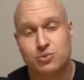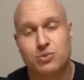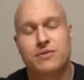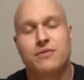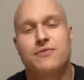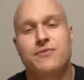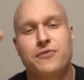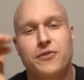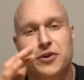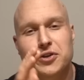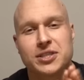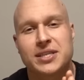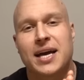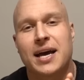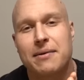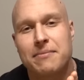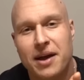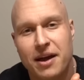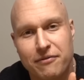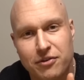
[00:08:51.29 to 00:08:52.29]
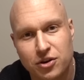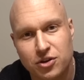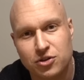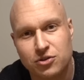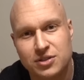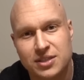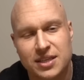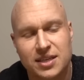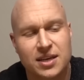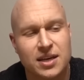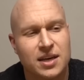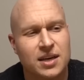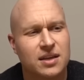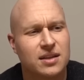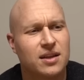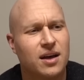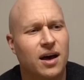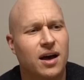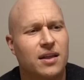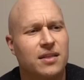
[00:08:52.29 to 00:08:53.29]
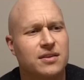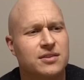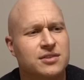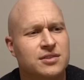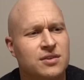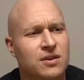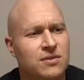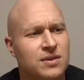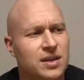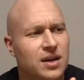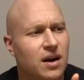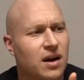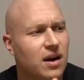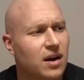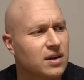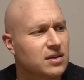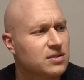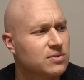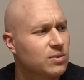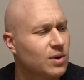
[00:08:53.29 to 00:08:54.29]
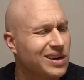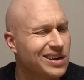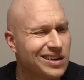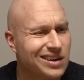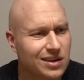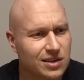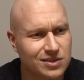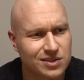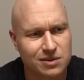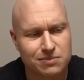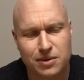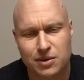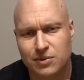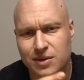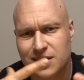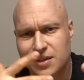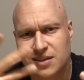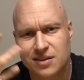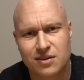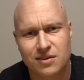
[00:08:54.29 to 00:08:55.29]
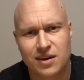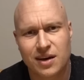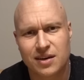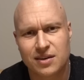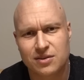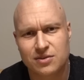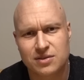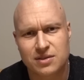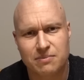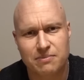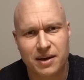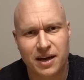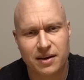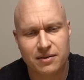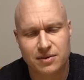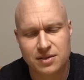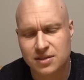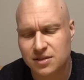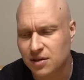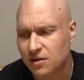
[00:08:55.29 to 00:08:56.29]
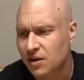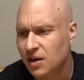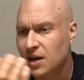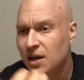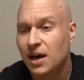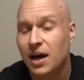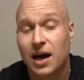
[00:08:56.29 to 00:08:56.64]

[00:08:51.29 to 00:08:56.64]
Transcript: We're first time ever using the Sony RX100, but we didn't know how to use the battery. So